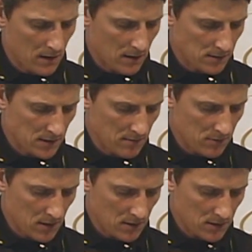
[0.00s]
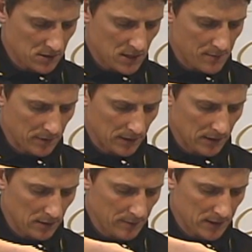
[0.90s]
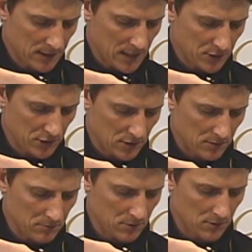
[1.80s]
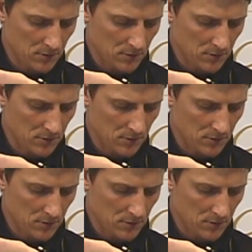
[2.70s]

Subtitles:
And same thing, just keep a little bit of tension on them.